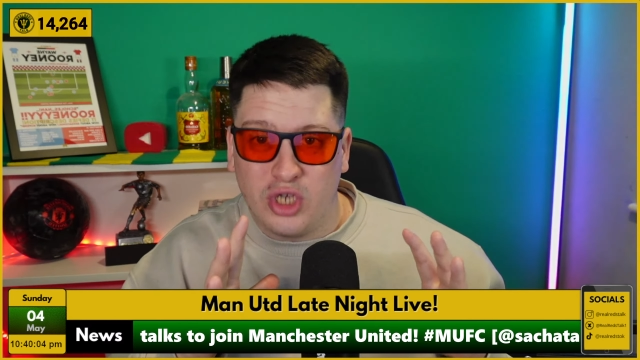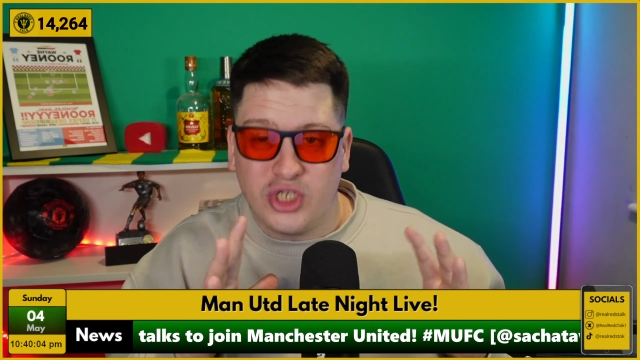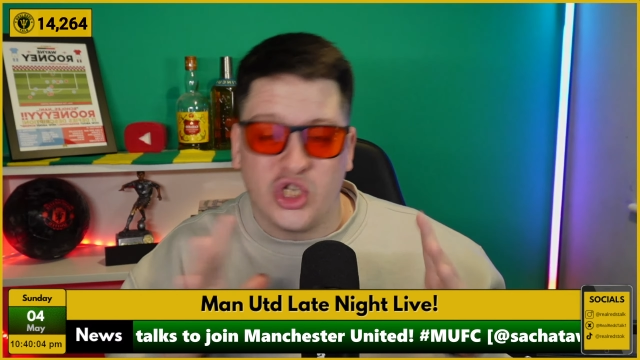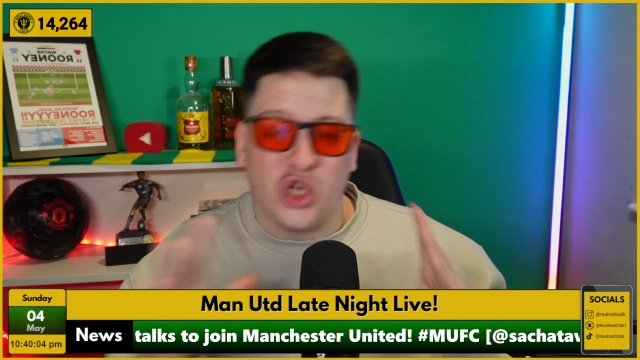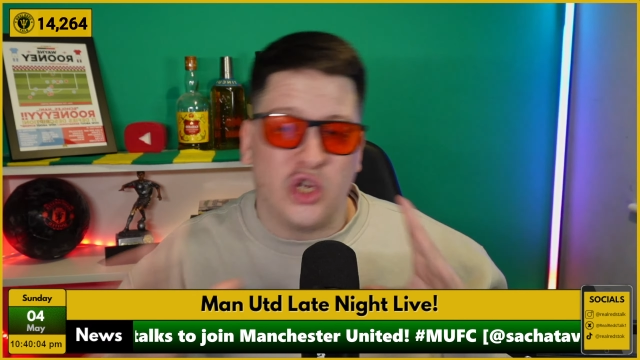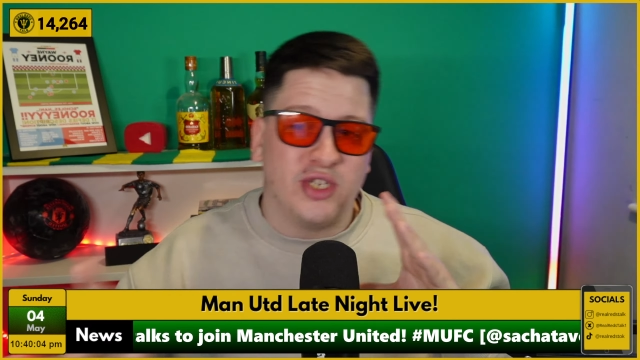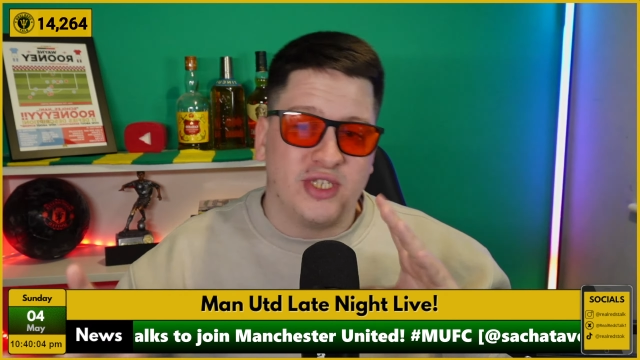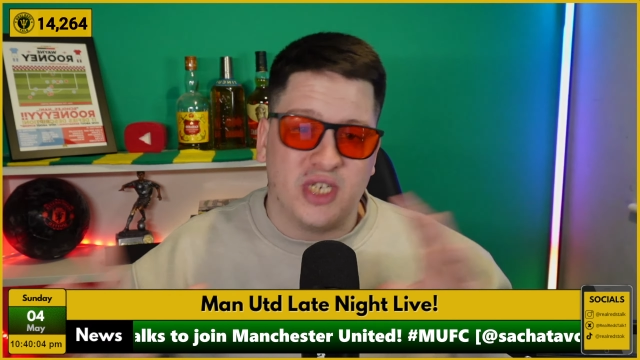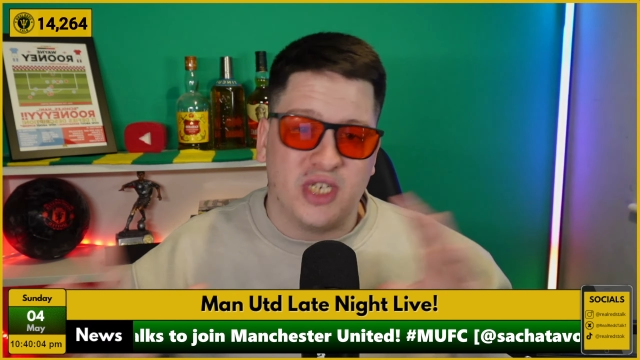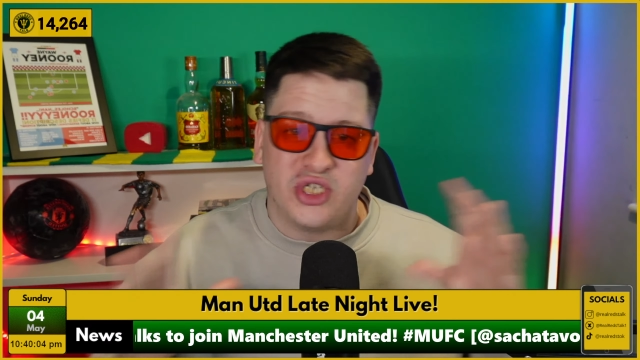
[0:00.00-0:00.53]

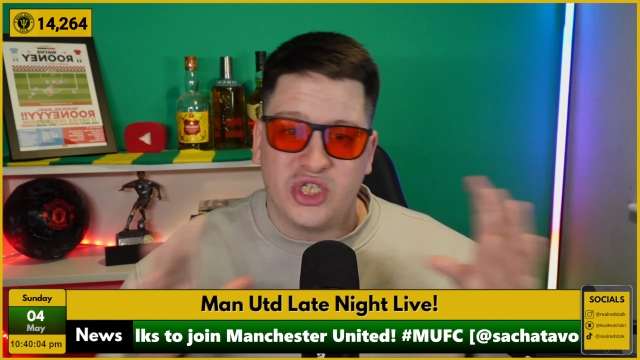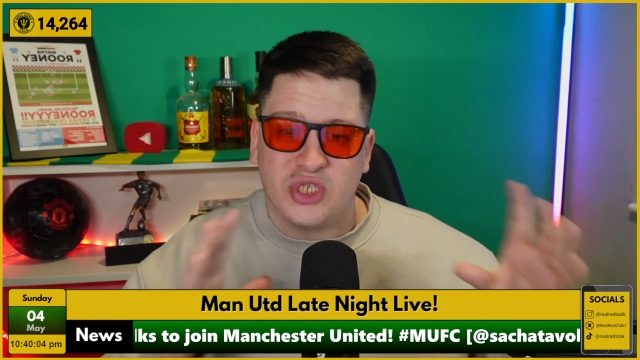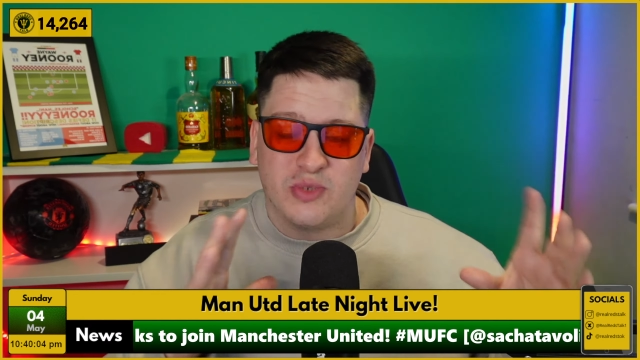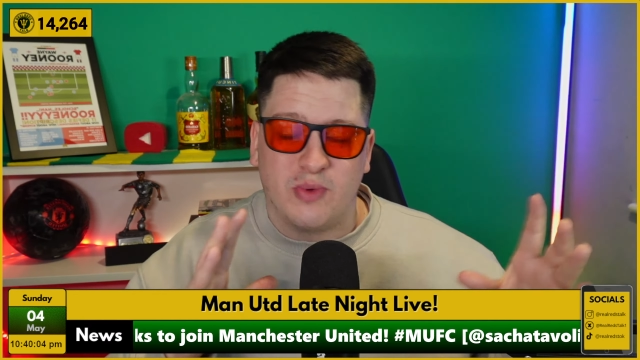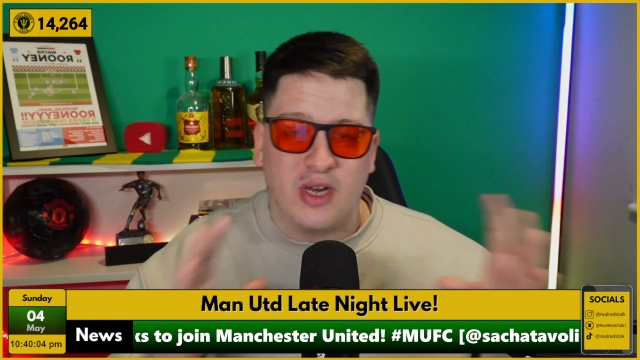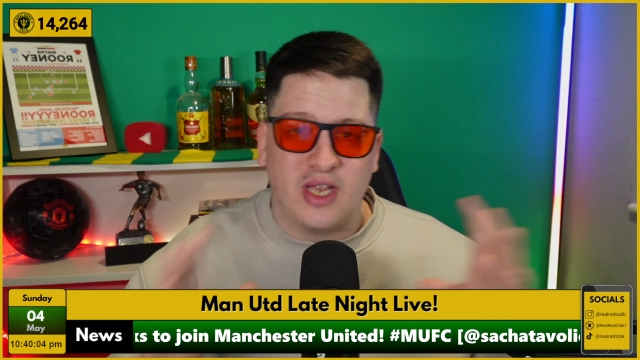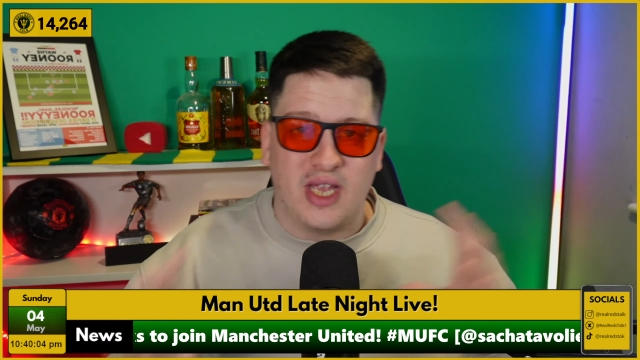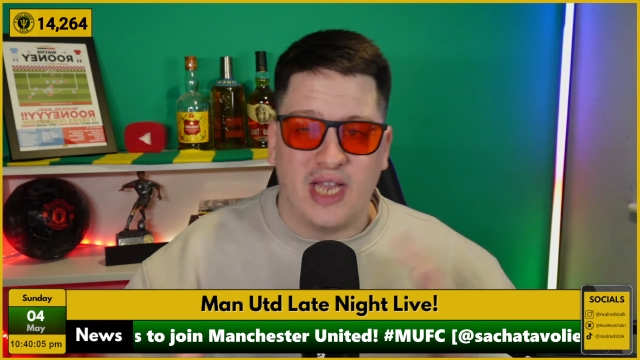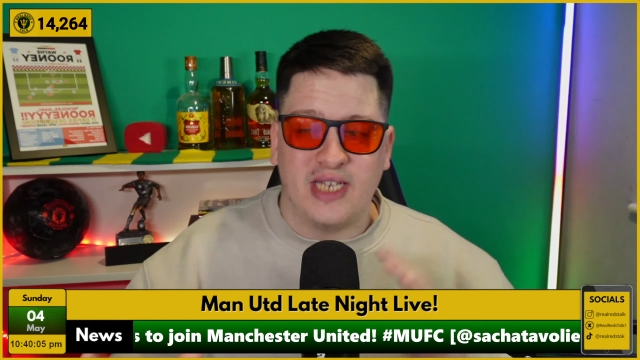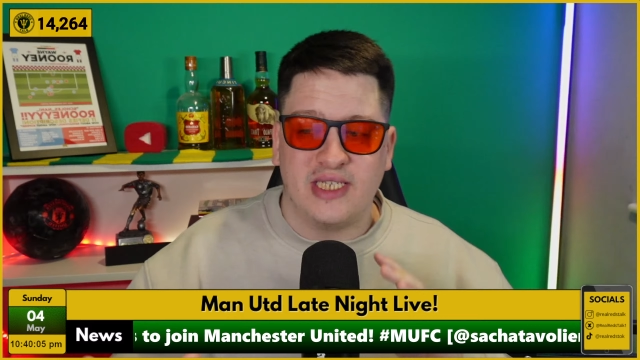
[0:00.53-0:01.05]
certain decisions
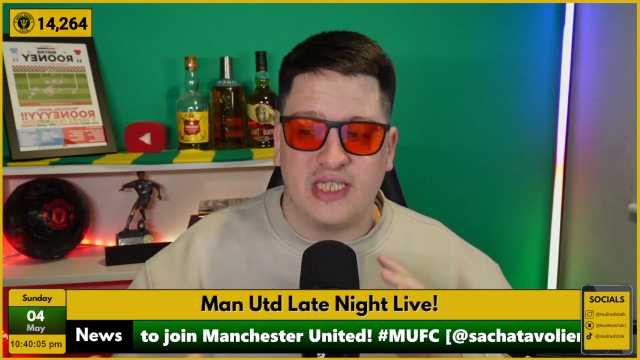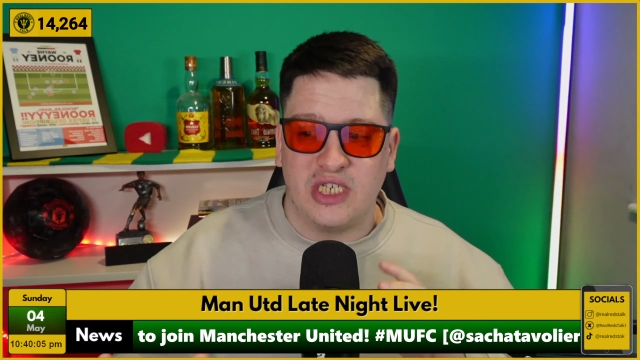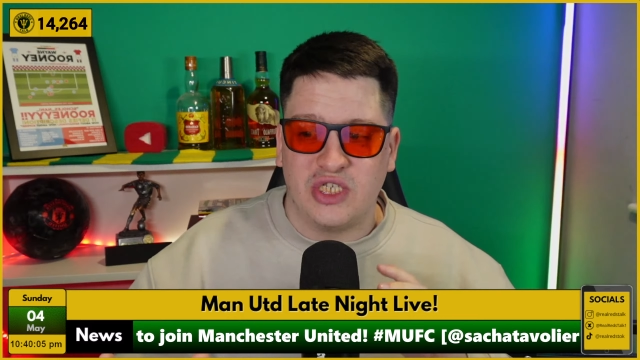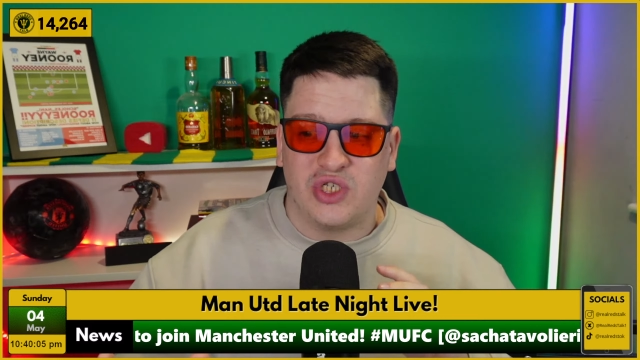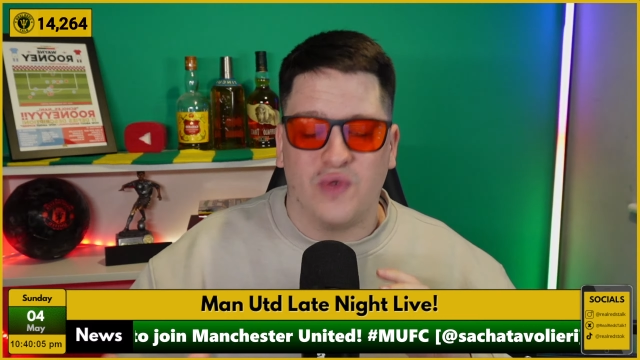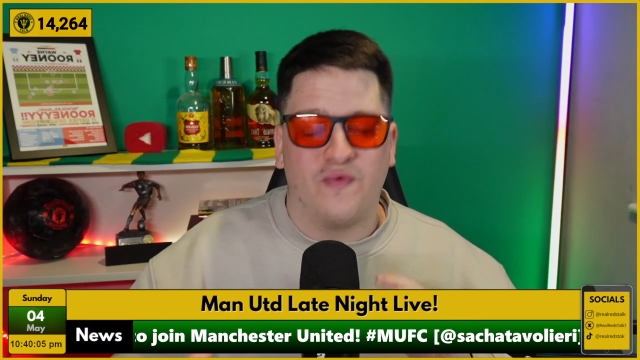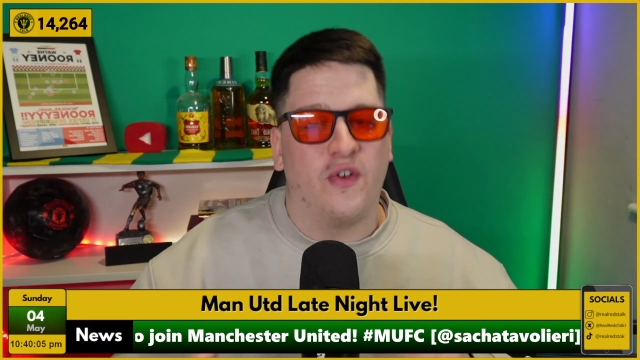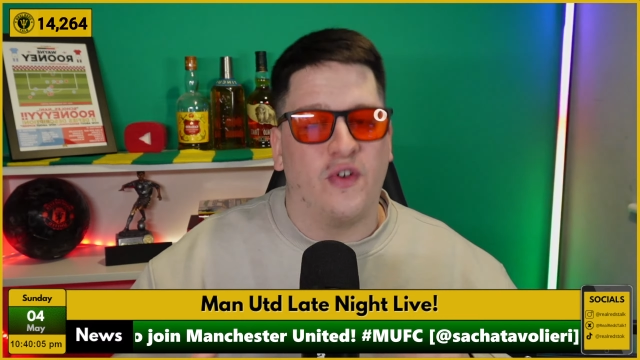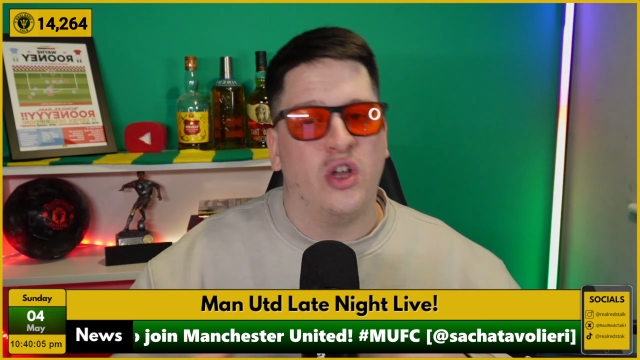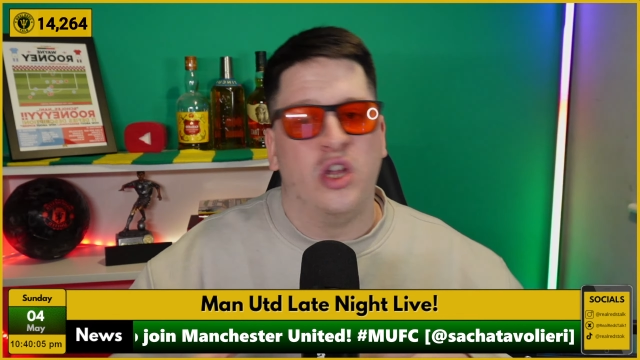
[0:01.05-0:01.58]
went against each
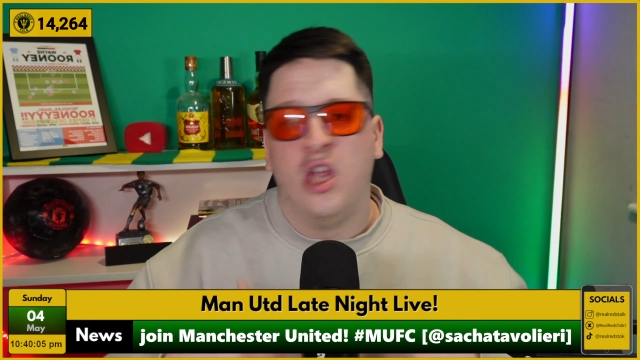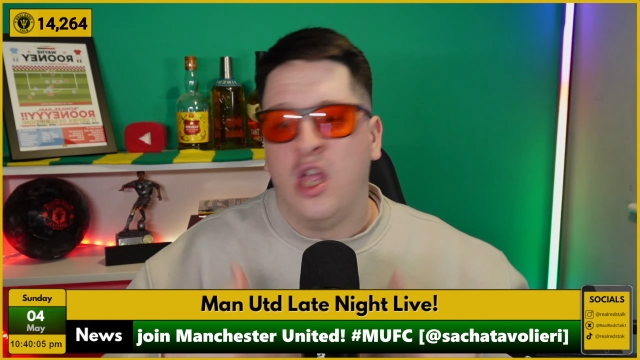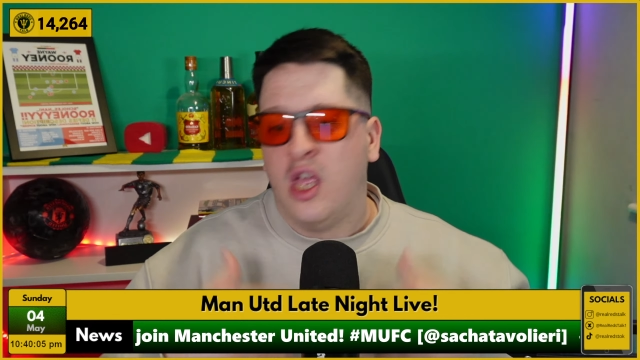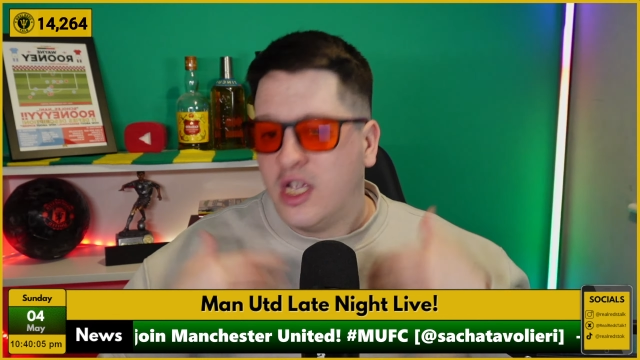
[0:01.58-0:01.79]
other,